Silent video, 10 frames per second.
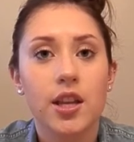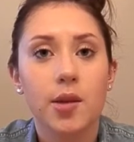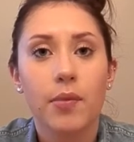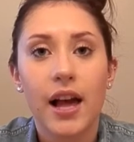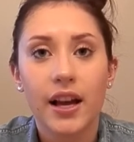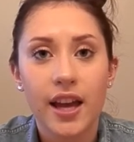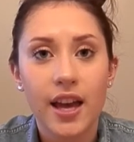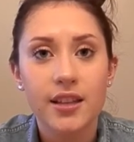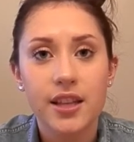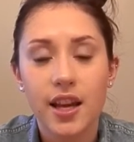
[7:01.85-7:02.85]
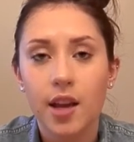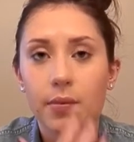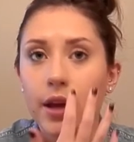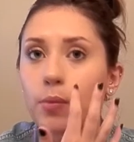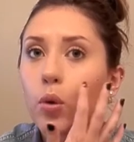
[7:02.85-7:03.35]
the blackheads and
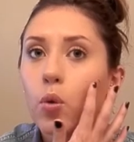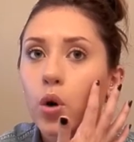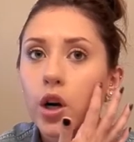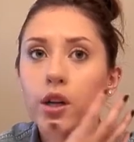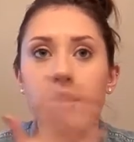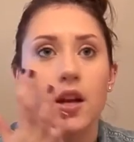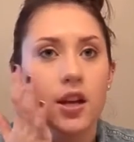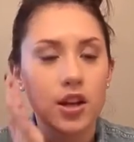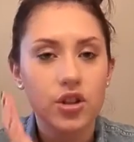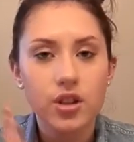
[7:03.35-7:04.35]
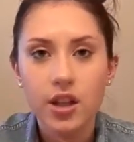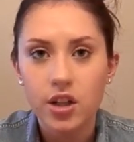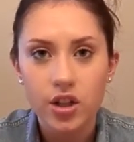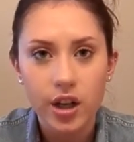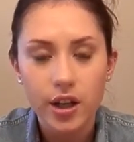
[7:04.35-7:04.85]
my pores and just like
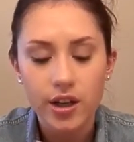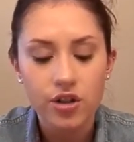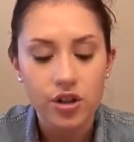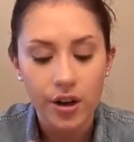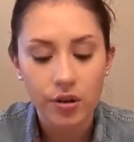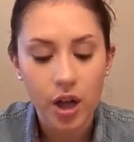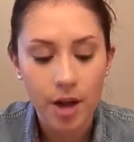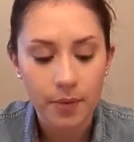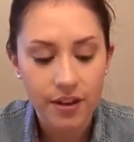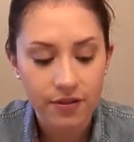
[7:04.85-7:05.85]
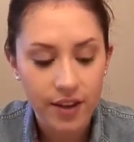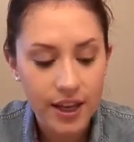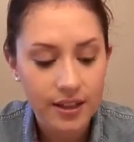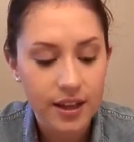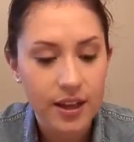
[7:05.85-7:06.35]
dirt in general on my
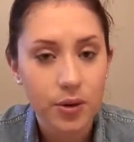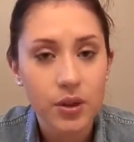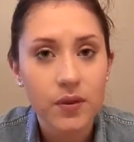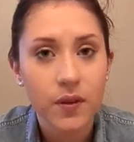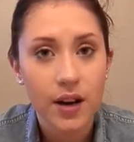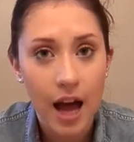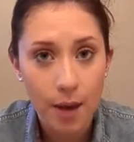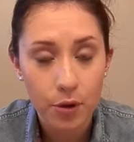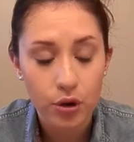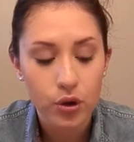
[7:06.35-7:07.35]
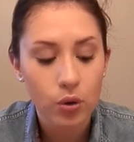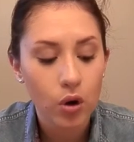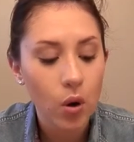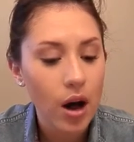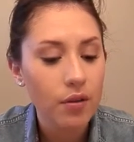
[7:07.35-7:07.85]
face, and it was phenomenal. So
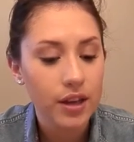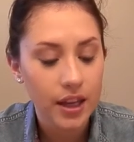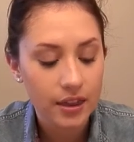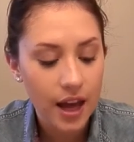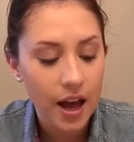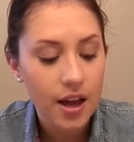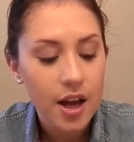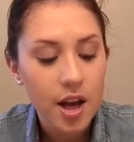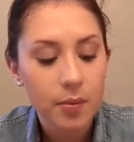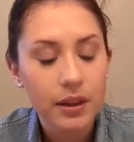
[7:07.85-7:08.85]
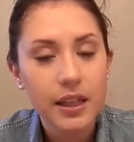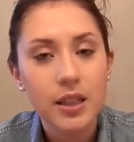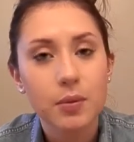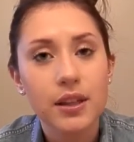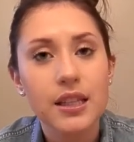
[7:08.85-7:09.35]
go out and get that.
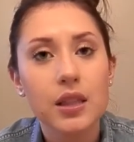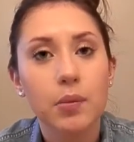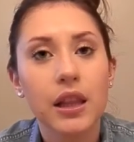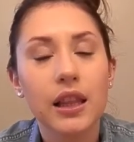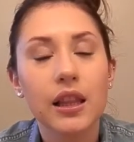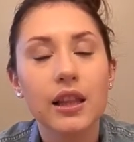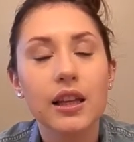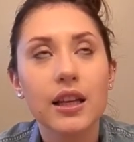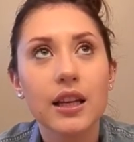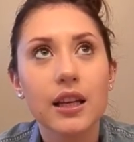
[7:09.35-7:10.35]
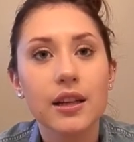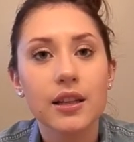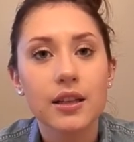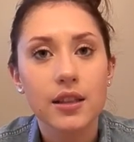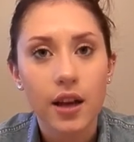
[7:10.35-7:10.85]
Please, please,
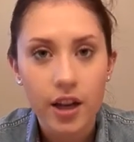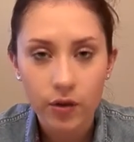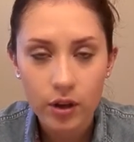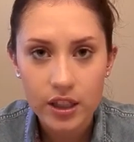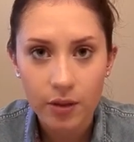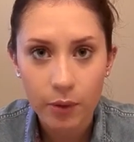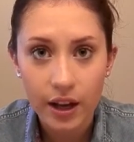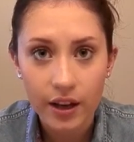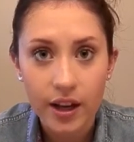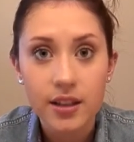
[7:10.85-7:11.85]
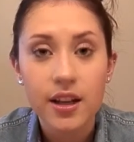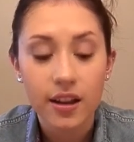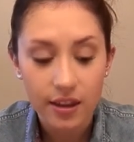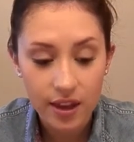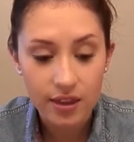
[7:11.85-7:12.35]
please, if you guys have blackheads,
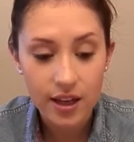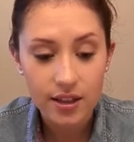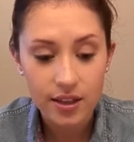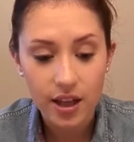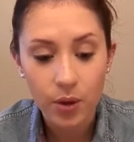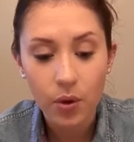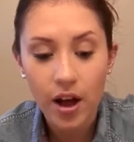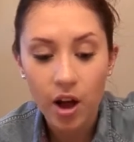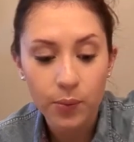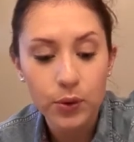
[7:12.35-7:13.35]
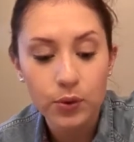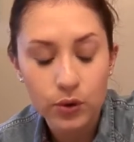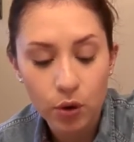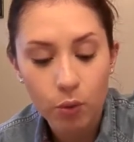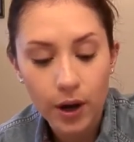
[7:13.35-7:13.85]
get this. It will help you
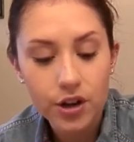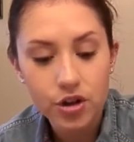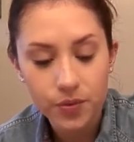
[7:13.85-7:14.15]
so much.